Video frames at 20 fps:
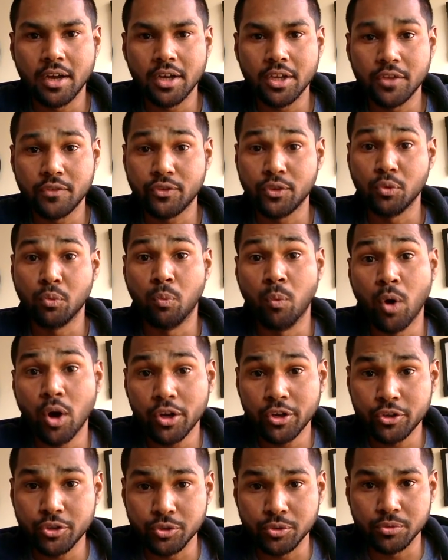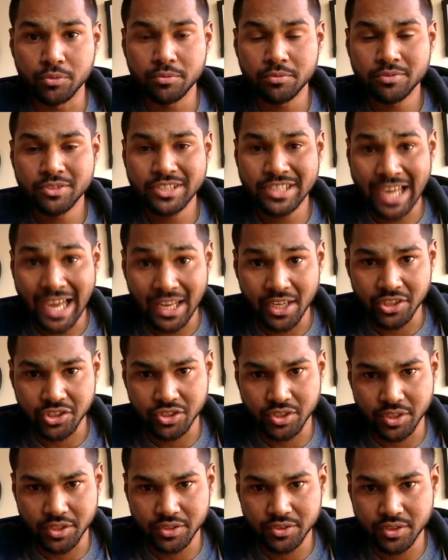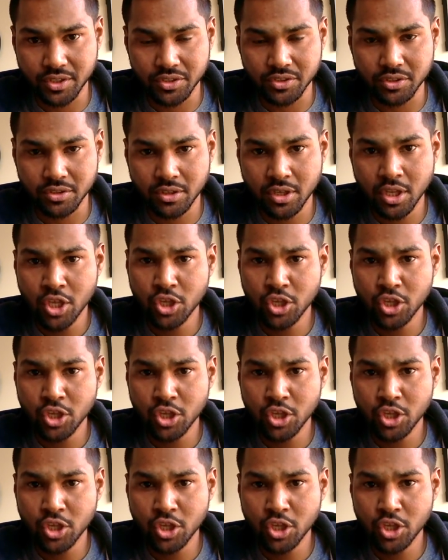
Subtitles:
if you want to challenge the decision.